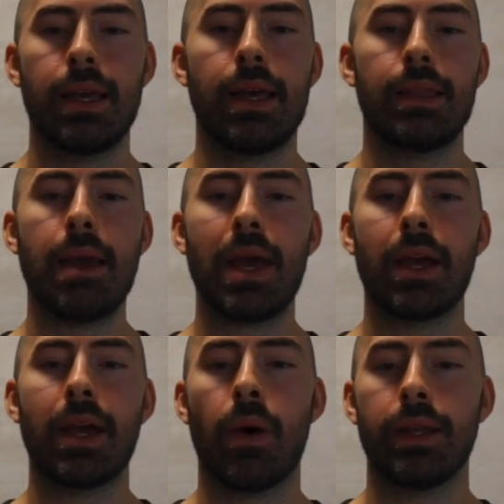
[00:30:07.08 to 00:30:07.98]
they
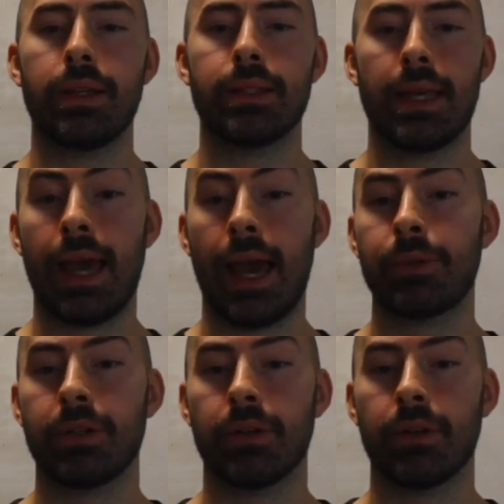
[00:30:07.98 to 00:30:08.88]
may go out and say
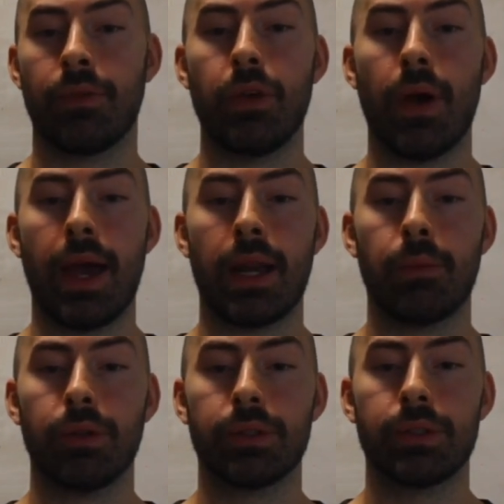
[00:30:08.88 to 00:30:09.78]
capture a few
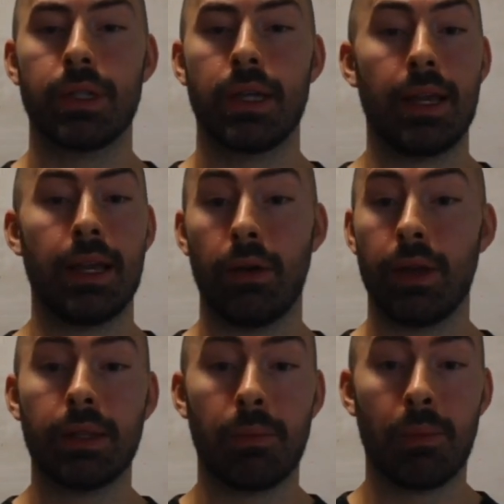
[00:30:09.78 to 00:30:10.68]
animals
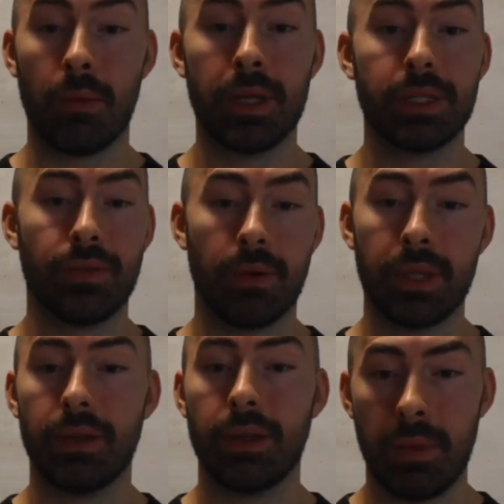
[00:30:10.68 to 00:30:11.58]
and, get the permits from
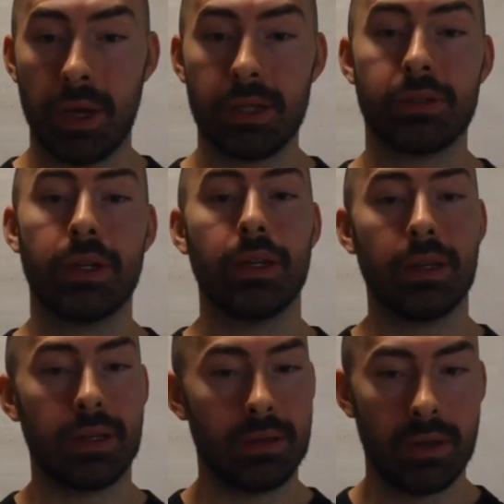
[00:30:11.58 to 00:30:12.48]
the
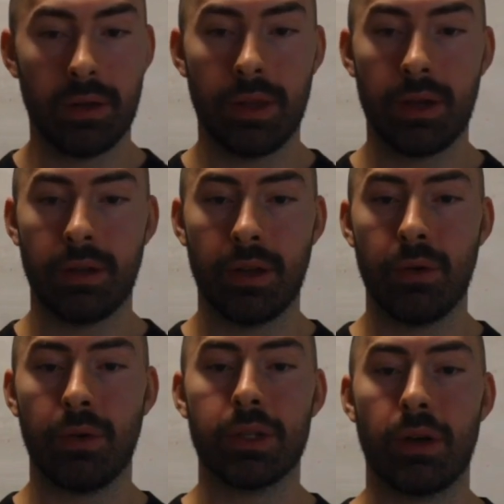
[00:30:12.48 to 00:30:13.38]
ministry to, they're
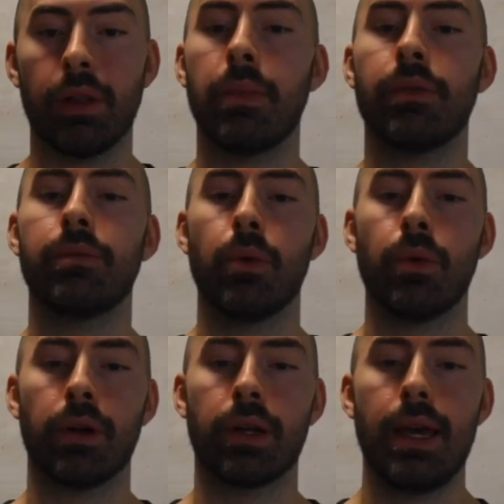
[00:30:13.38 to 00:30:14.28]
doing this all above
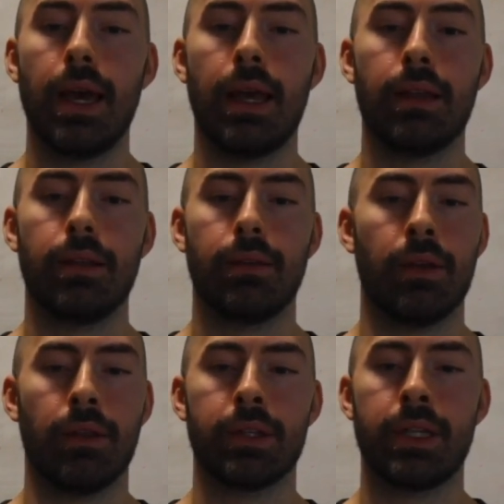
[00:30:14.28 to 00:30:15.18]
board. And,
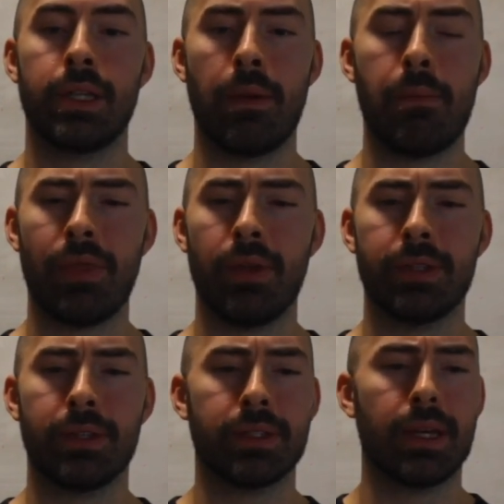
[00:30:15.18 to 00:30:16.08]
there's different
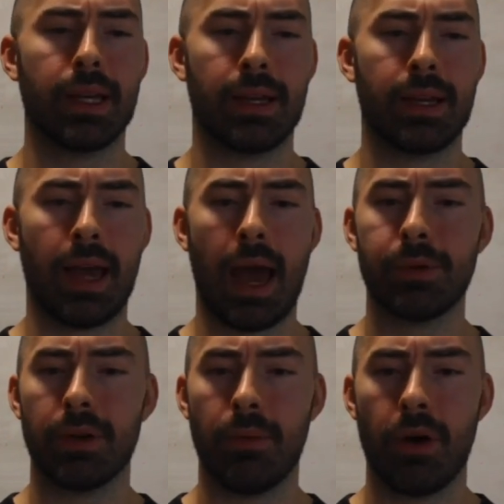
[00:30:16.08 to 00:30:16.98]
methods. There's the
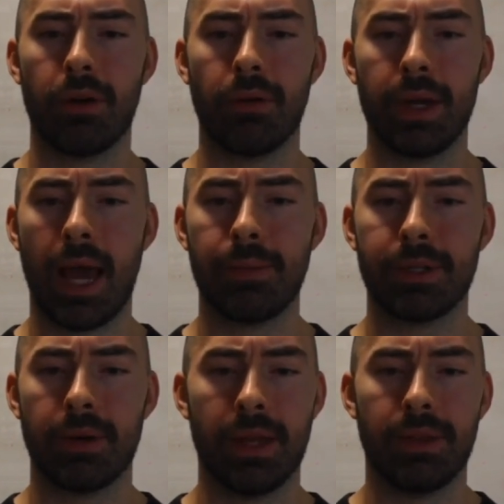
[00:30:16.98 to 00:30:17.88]
capture, mark,
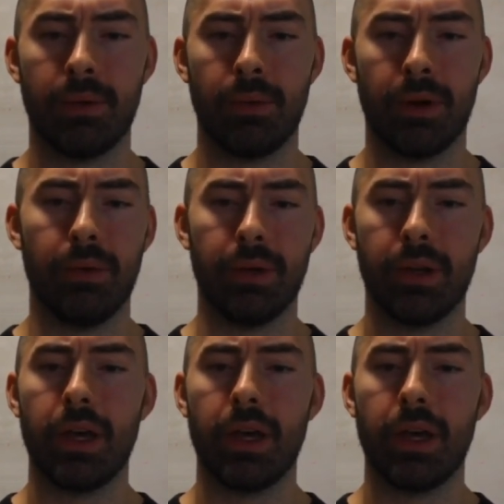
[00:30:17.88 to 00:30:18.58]
recapture method where you would